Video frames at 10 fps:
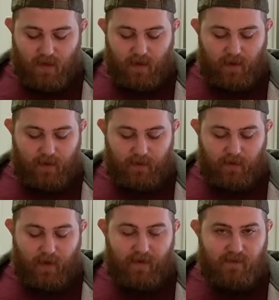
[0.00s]

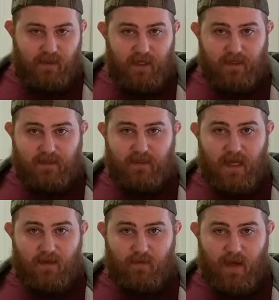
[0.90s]
Obviously I didn't
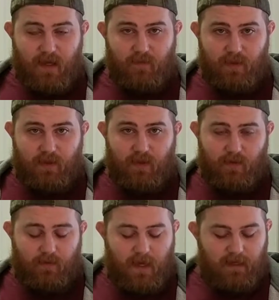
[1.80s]
stay in the rain, but
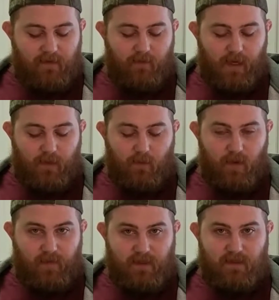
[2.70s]
I never had to
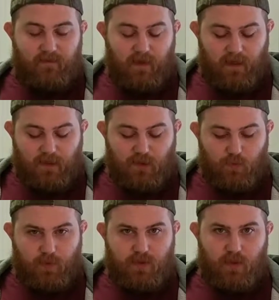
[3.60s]
worry about stuff getting
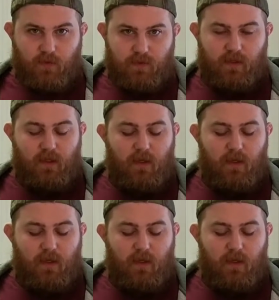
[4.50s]
super soaked